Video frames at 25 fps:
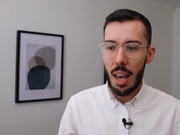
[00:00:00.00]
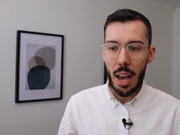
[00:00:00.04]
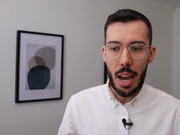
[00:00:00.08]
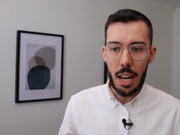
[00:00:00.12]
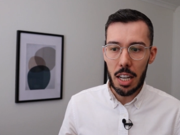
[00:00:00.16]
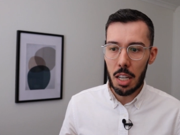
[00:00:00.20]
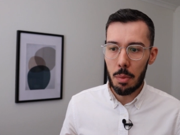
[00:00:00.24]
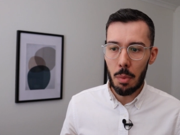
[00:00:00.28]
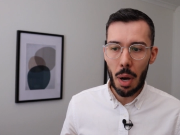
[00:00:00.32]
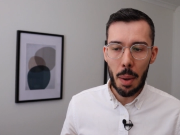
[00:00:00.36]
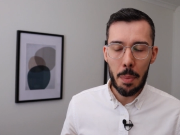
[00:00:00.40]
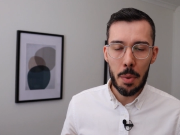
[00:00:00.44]

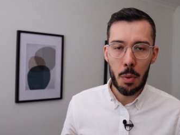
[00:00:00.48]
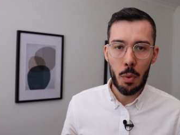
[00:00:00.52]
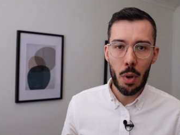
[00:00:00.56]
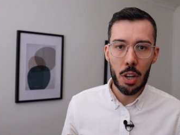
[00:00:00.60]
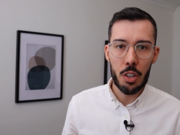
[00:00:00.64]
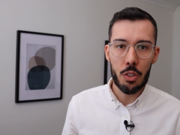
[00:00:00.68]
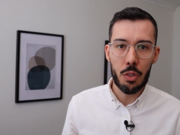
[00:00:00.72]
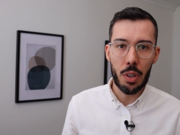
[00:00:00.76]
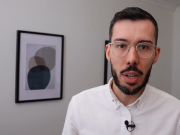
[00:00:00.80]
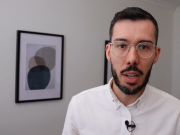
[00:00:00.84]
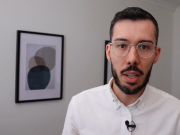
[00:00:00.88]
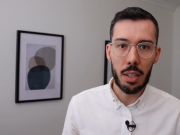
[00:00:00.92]
And you might be
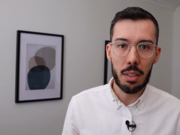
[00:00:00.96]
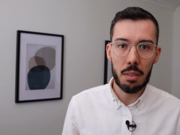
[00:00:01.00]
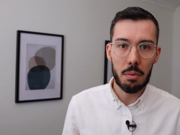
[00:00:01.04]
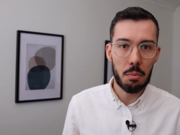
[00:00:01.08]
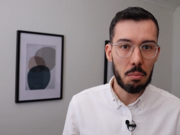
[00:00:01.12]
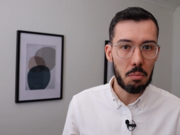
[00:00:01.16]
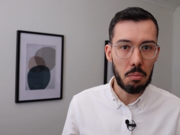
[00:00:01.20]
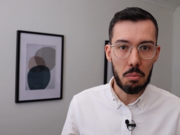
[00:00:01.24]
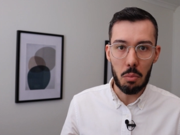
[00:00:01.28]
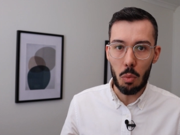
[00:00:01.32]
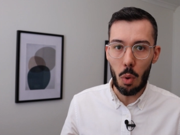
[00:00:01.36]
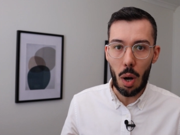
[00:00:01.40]
wondering,
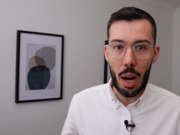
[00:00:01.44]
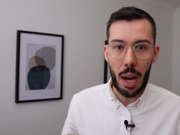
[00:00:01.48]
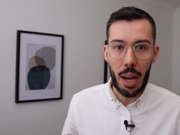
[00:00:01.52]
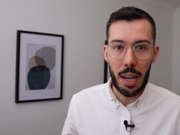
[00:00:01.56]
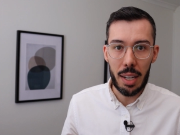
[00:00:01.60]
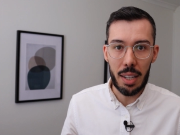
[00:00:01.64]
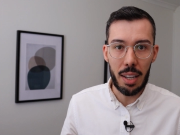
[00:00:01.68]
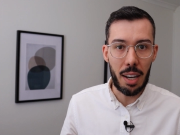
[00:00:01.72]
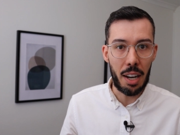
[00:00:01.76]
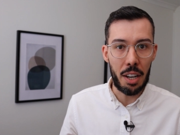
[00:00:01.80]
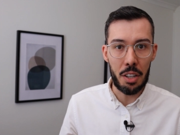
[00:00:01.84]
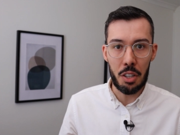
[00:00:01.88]

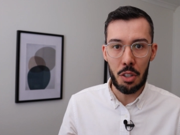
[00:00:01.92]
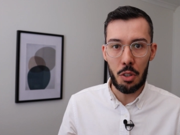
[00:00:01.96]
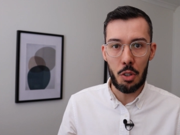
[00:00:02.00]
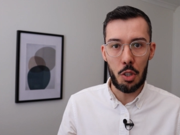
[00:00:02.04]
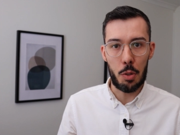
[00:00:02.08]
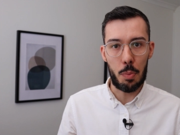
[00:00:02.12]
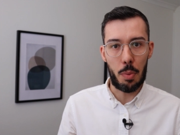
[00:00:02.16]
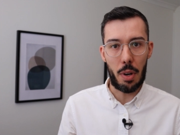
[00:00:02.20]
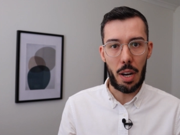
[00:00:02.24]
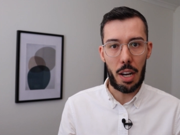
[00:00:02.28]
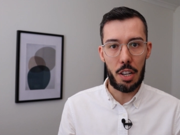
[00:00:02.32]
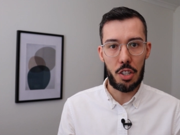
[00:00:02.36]
why can't you
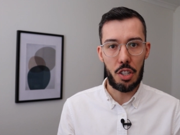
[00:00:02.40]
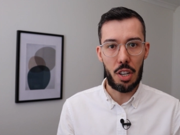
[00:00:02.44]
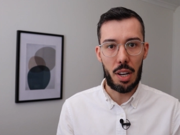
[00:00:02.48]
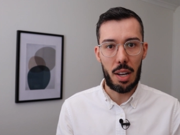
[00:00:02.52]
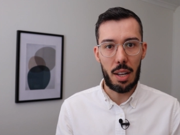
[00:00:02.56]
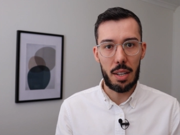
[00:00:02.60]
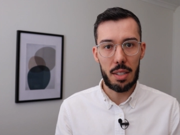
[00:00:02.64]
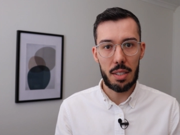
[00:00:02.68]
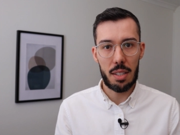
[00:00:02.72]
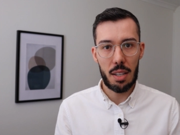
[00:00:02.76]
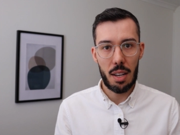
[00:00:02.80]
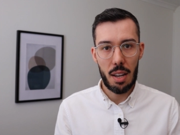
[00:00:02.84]
use pie
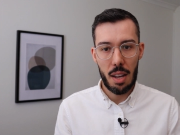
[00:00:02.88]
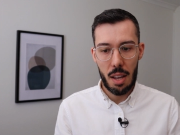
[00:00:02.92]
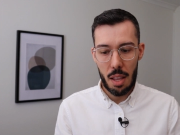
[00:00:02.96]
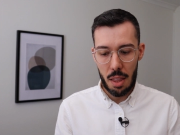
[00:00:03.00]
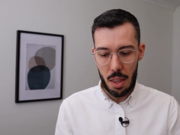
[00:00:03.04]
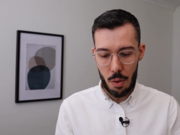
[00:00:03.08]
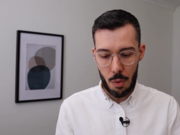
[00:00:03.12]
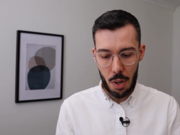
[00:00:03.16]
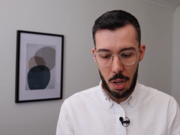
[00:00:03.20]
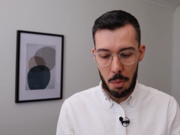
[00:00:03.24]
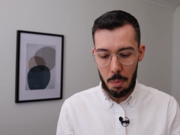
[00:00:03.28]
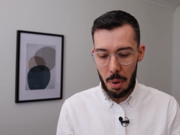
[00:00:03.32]
charts?
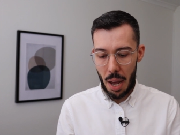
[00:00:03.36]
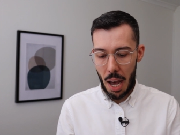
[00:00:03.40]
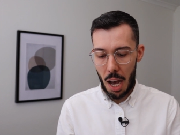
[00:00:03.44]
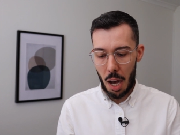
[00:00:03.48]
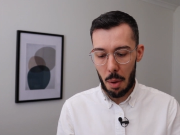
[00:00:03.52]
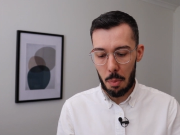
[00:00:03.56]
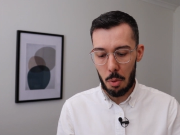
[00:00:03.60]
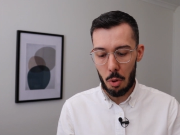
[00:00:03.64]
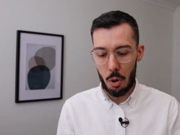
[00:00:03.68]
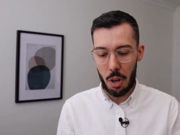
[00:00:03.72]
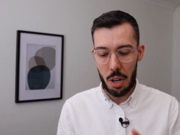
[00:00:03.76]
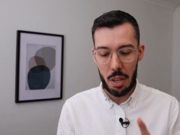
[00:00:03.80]
They're in
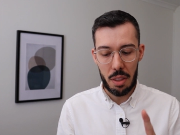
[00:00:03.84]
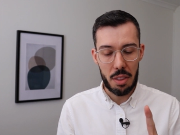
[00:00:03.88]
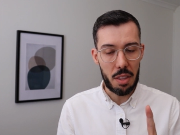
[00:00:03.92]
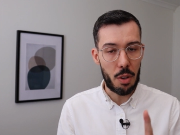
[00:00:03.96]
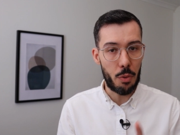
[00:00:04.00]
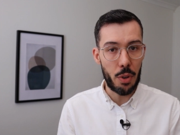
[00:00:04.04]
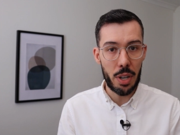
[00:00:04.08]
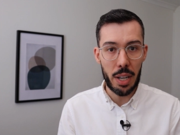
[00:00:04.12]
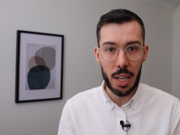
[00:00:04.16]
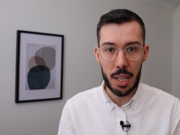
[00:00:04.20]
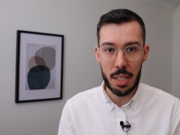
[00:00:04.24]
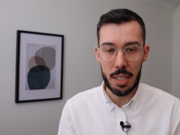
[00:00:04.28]
PowerPoint,
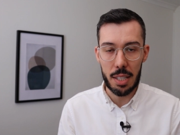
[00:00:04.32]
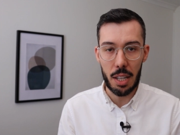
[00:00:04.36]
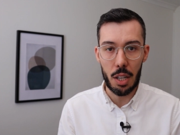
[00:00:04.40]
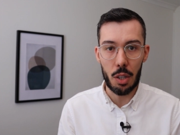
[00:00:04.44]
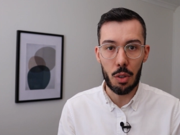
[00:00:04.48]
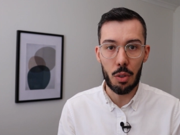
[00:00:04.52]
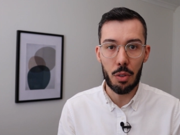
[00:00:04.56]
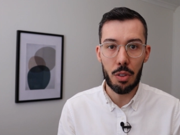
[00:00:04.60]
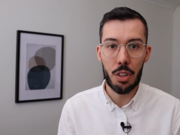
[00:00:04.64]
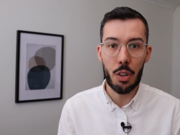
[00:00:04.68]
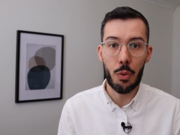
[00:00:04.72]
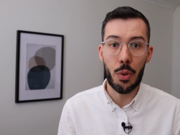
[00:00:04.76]
they're in
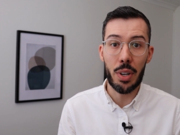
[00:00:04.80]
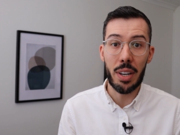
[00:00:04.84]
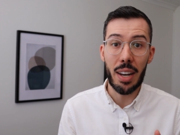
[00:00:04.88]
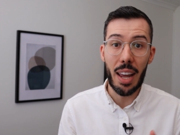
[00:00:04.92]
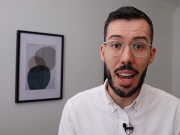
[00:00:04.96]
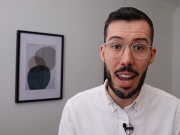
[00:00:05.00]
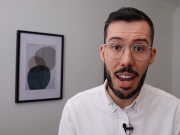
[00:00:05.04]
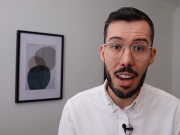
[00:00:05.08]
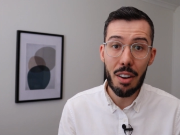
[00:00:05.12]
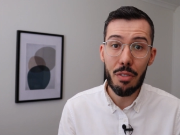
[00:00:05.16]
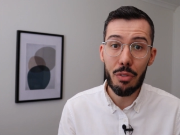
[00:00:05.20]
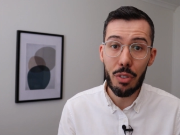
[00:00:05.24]
Excel, they're
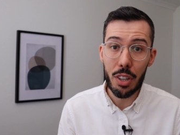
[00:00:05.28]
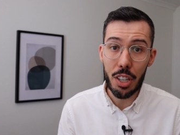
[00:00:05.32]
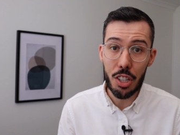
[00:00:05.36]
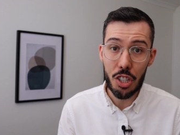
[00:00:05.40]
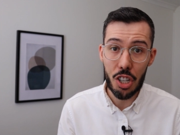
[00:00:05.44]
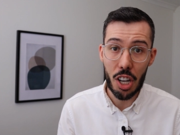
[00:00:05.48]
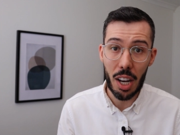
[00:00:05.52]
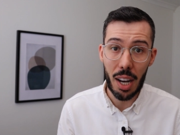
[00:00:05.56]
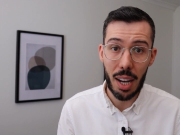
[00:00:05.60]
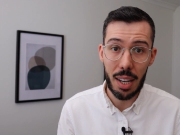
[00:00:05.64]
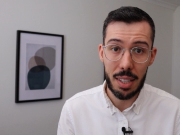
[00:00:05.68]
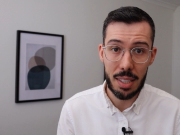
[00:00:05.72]
in every
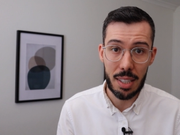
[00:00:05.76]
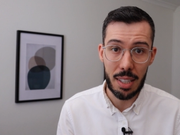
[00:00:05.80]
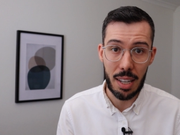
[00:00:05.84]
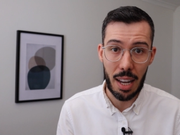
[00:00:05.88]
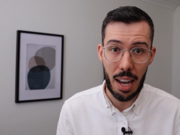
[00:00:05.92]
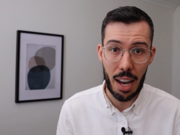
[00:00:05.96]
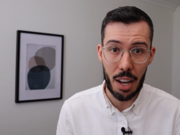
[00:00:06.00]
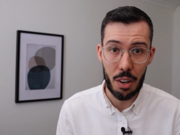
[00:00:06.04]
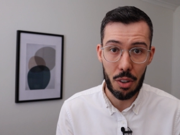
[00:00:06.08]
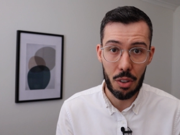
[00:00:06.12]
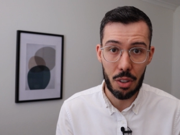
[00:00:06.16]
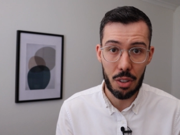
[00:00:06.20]
charting
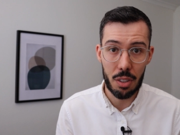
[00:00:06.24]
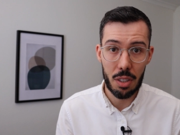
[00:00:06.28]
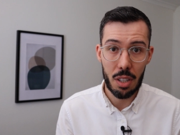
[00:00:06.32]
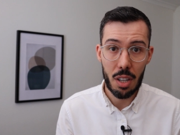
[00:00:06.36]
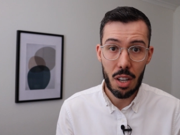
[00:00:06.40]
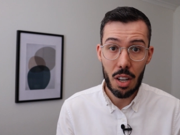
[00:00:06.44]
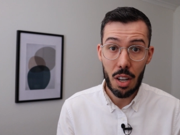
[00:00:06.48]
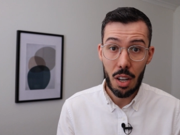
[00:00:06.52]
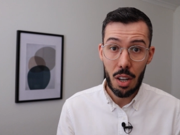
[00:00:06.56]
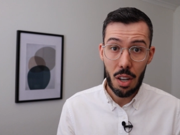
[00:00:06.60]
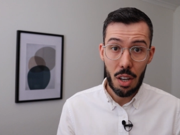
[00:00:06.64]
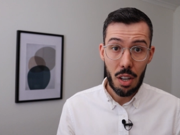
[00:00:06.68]
add-on.
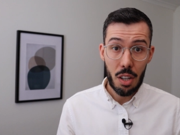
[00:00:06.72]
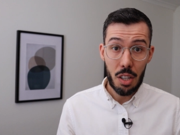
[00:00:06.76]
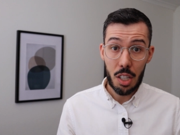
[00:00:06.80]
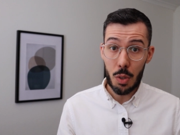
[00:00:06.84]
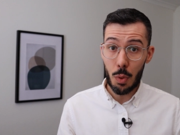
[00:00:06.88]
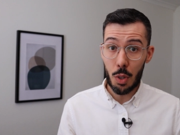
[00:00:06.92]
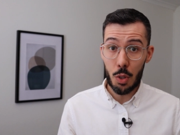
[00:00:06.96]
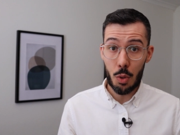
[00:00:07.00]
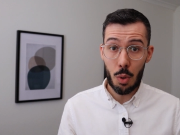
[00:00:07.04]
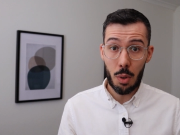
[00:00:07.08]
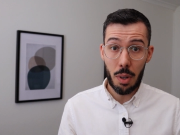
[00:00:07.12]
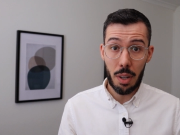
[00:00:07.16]

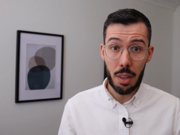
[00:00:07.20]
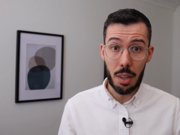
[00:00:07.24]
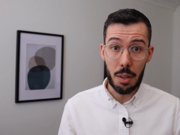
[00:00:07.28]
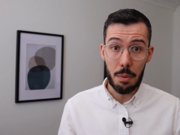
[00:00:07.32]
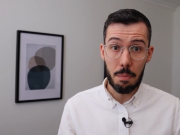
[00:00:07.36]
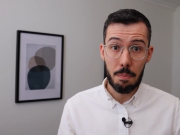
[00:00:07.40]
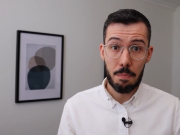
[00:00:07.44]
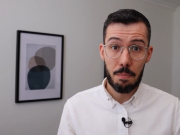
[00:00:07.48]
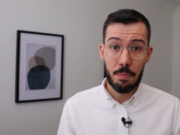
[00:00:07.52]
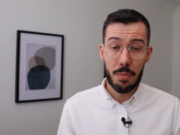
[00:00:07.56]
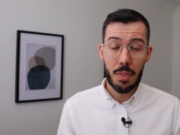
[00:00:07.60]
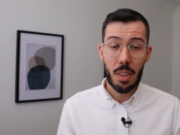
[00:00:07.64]
So what's wrong with
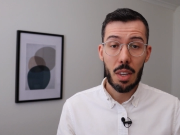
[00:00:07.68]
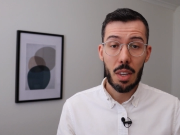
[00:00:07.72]
them?